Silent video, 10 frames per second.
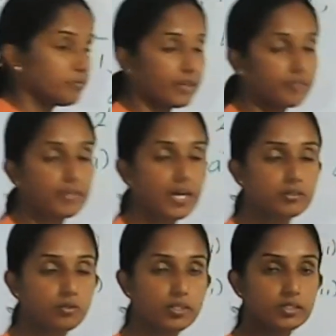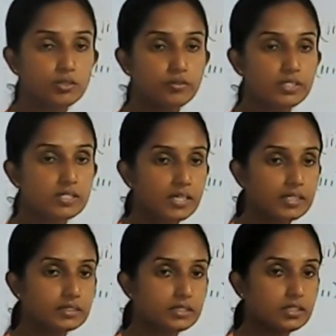When we are drawing the Lewis
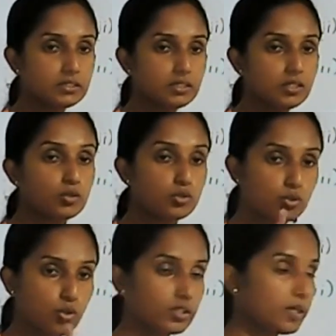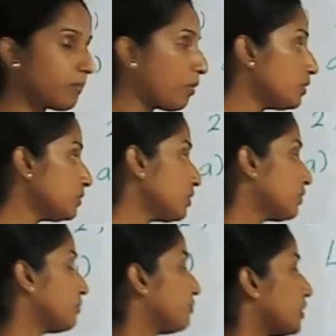structures to show the bonds,
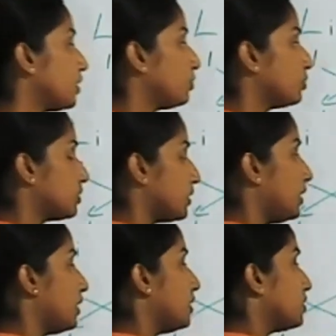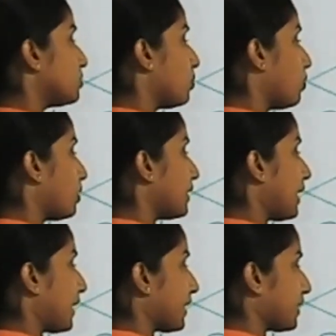we use a short
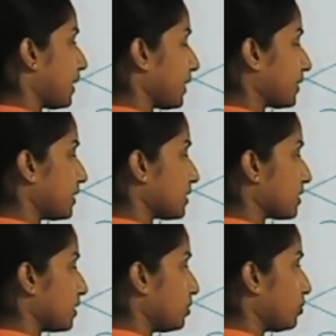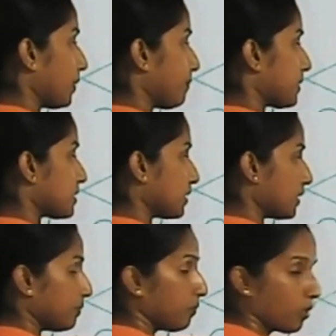line like this to
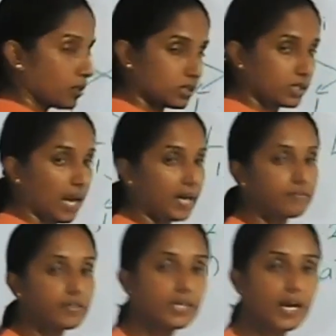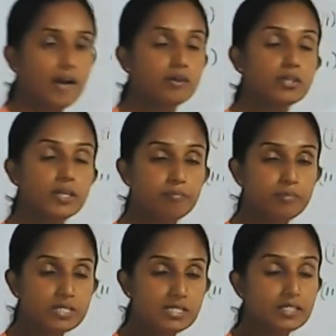represent the bonds. And we have to
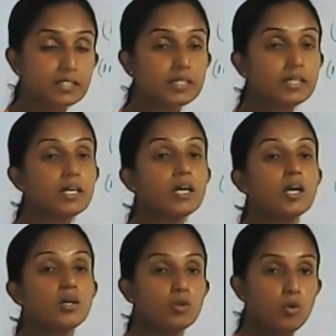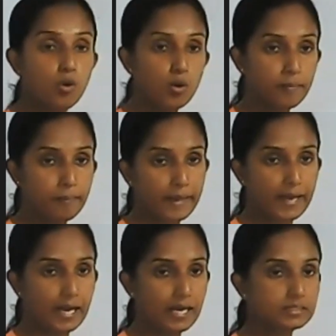represent the lone
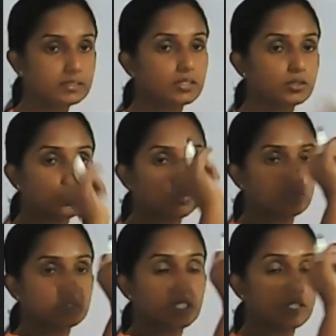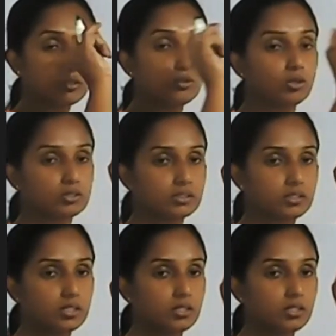pairs using dots.